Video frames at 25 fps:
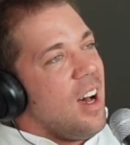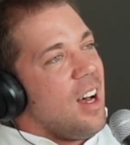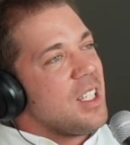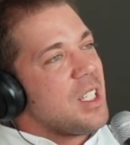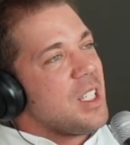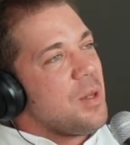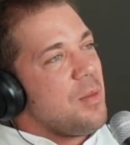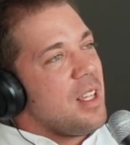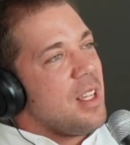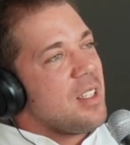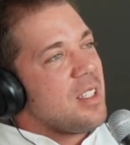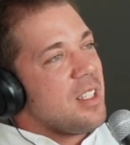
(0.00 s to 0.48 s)

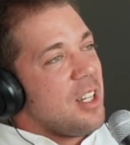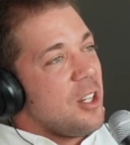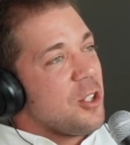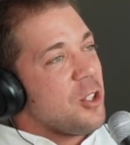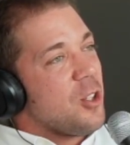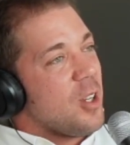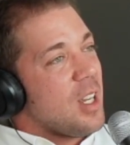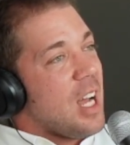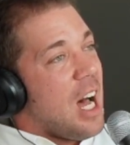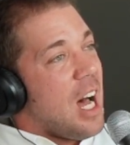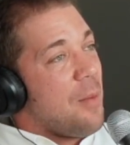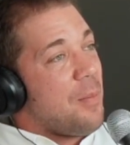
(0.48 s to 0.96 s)
some of these
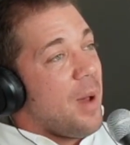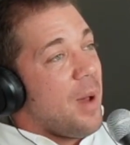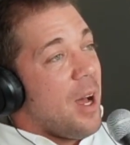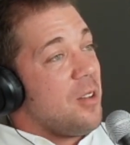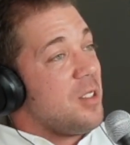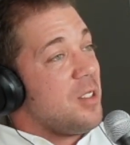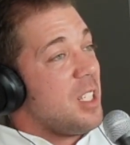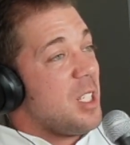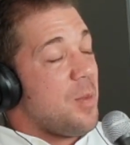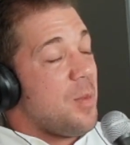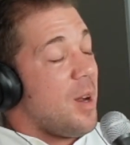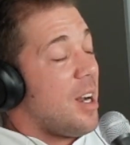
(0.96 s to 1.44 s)
additional
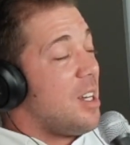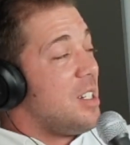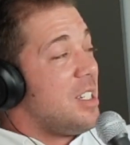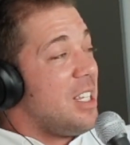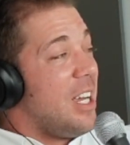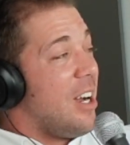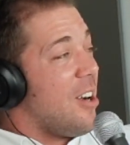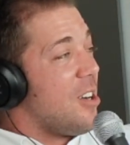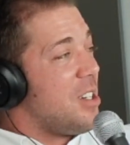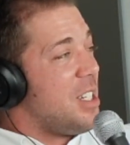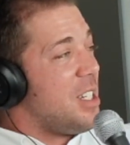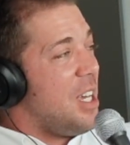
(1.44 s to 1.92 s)
compounds. He's been on
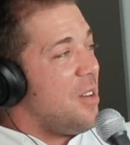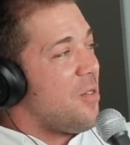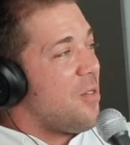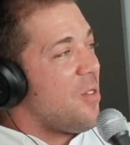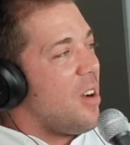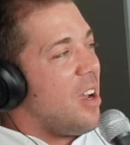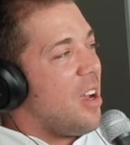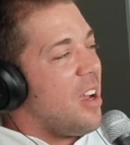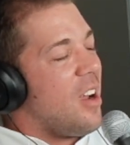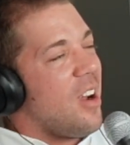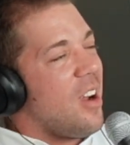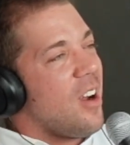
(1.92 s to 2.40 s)
TRT
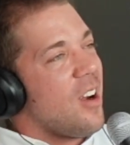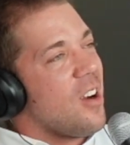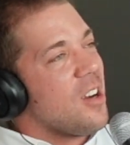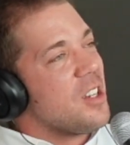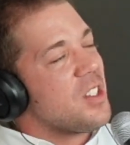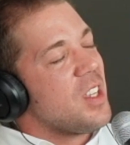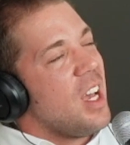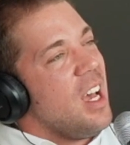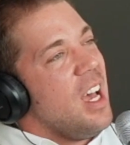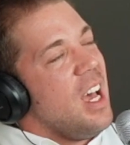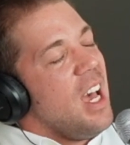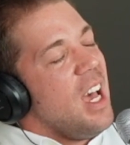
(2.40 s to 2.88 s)
for
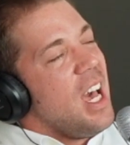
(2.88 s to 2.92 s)
years,